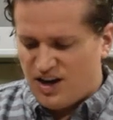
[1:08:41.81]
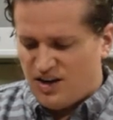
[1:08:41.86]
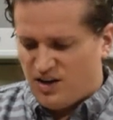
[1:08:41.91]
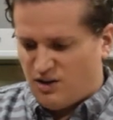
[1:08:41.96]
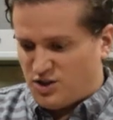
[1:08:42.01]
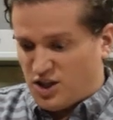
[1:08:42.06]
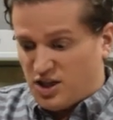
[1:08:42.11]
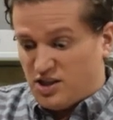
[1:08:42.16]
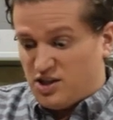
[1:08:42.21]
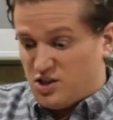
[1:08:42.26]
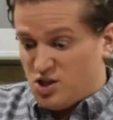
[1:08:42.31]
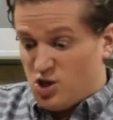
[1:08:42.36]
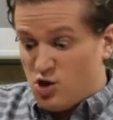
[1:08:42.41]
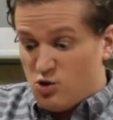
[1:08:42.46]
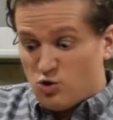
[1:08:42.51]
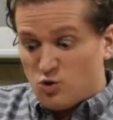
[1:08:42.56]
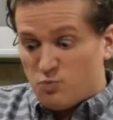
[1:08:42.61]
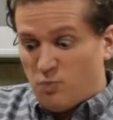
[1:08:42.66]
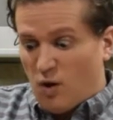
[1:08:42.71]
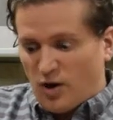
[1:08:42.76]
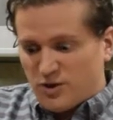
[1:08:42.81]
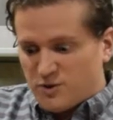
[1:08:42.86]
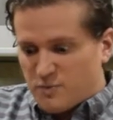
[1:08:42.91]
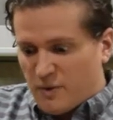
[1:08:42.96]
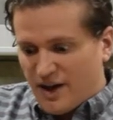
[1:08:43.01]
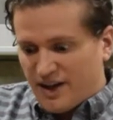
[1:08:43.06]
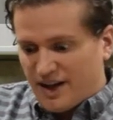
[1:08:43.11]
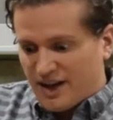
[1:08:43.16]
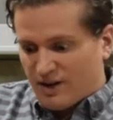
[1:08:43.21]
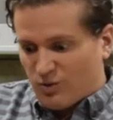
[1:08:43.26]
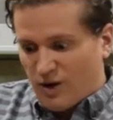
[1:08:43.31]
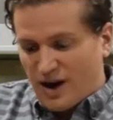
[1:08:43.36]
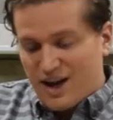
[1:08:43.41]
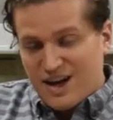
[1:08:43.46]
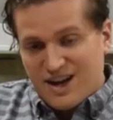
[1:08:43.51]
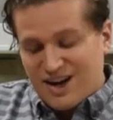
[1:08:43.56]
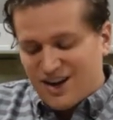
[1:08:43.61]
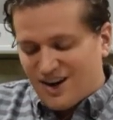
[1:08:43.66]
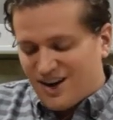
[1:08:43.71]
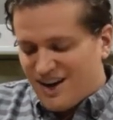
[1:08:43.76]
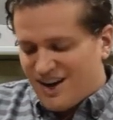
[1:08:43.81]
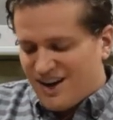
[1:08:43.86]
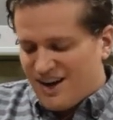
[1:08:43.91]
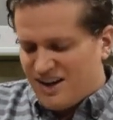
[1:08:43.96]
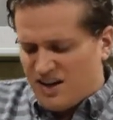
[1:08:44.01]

there's like this huge bald spot like right here,